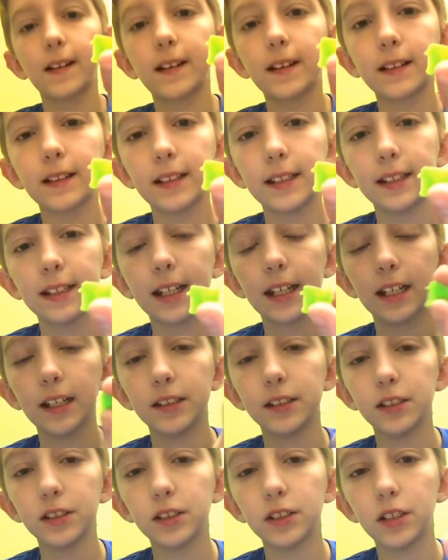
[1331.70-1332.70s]
clean that
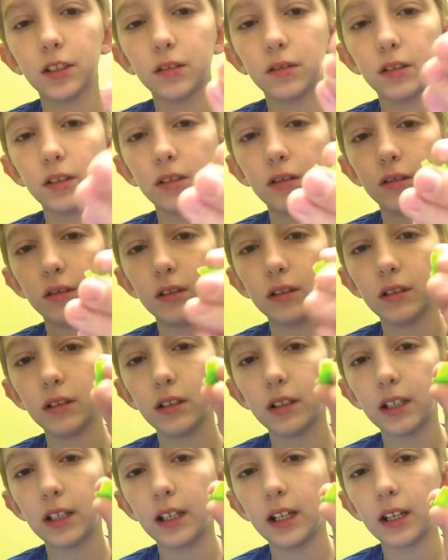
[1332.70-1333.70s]
as there's no little
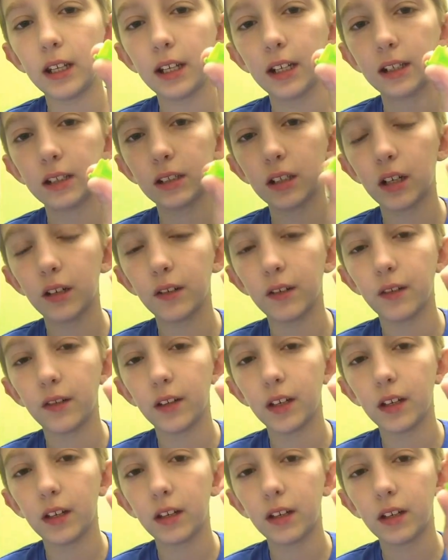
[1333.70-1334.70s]
anythings off of
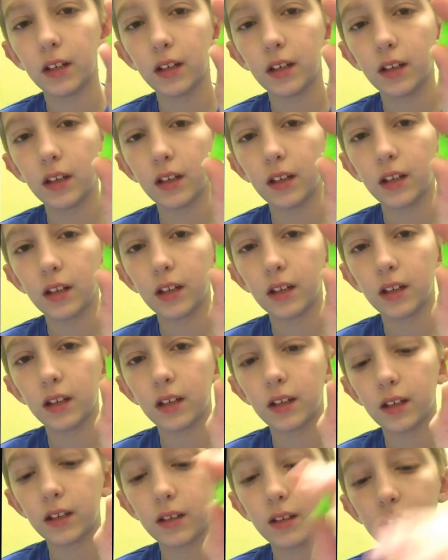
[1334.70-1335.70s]
it.
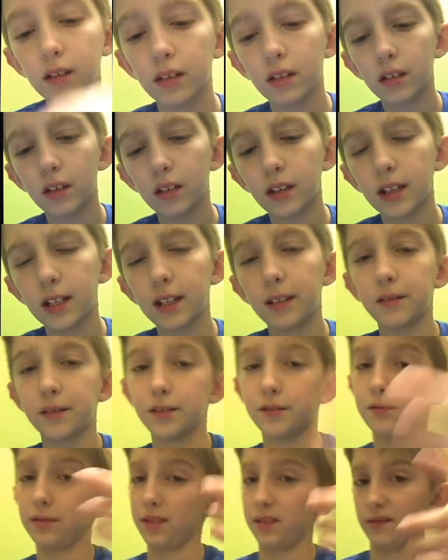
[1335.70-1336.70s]
And that
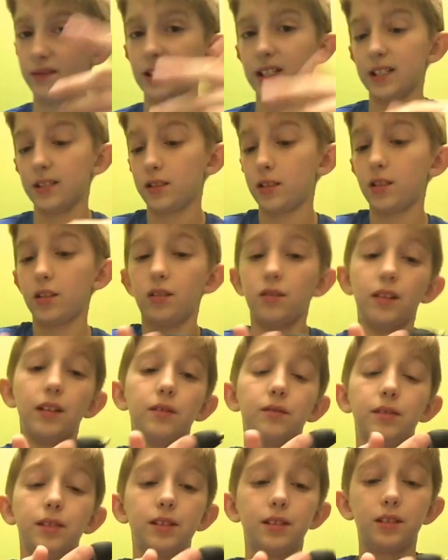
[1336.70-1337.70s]
was really fast too. That
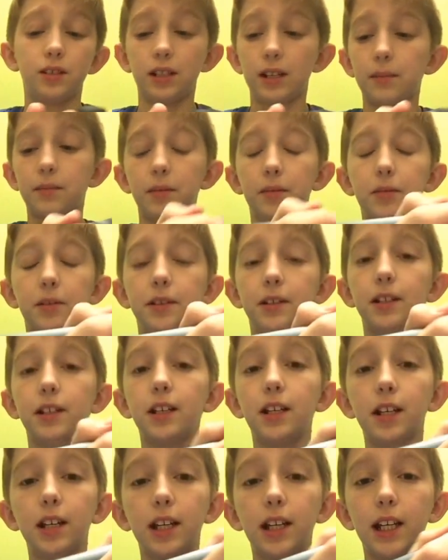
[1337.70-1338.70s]
was a crappy one.
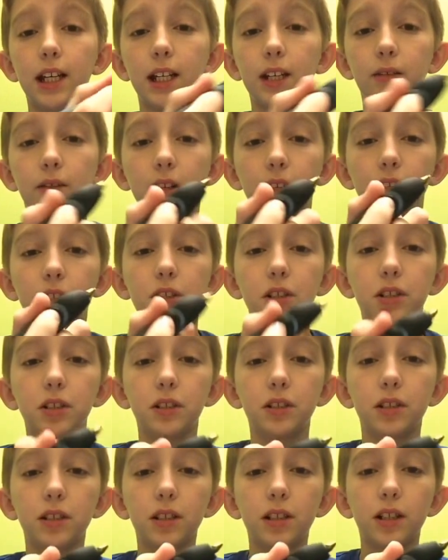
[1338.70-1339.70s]
Now watch.
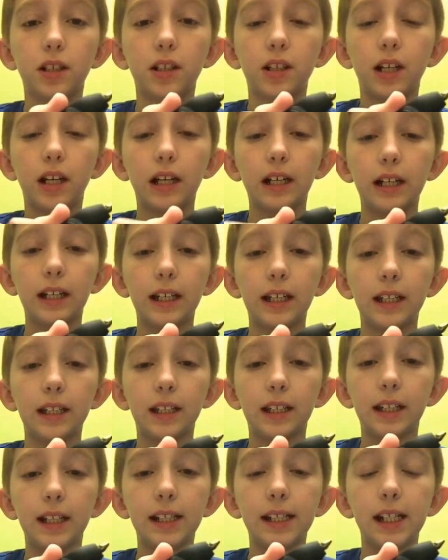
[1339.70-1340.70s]
I'm gonna get
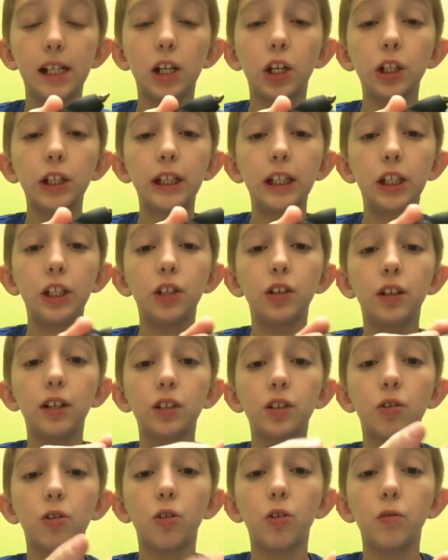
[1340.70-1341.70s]
this, and you don't have
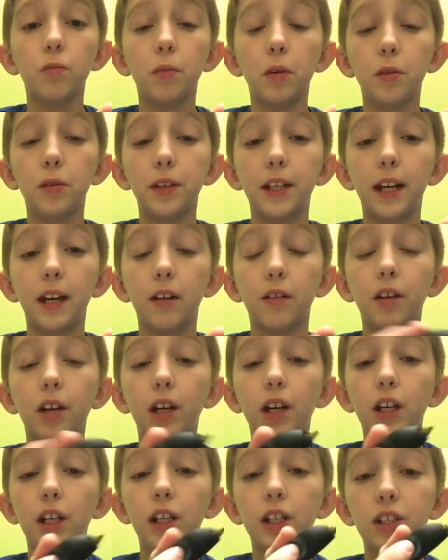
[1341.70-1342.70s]
to hold both down.
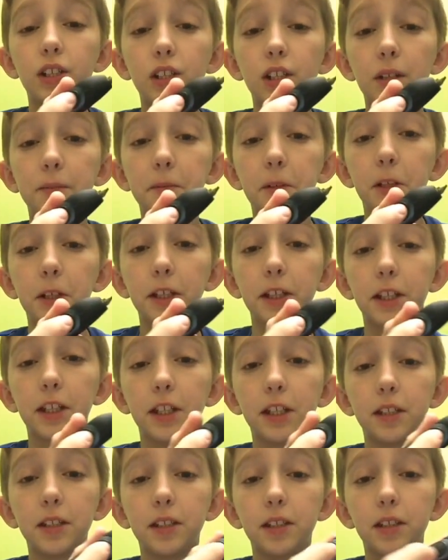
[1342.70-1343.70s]
You just double click
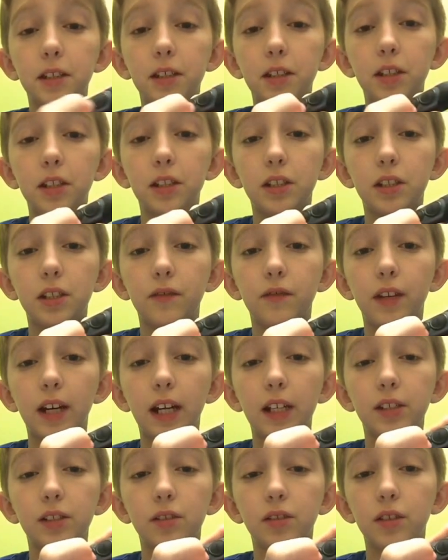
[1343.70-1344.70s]
this. Just the
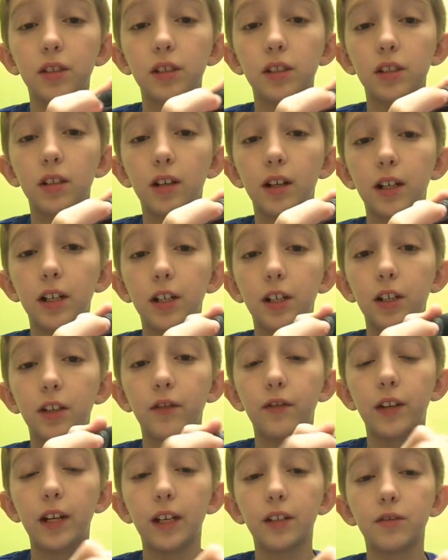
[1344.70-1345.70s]
fast or the slow. I'm gonna do the
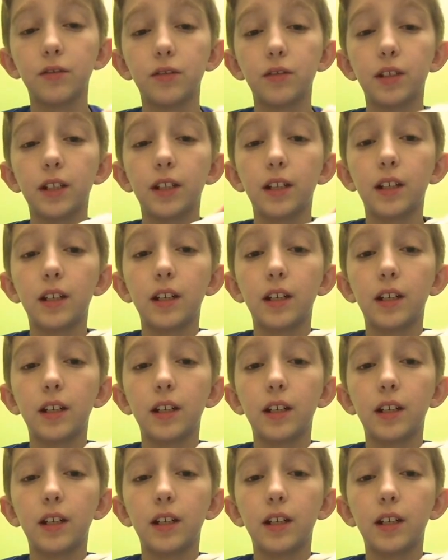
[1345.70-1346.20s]
fast real quick.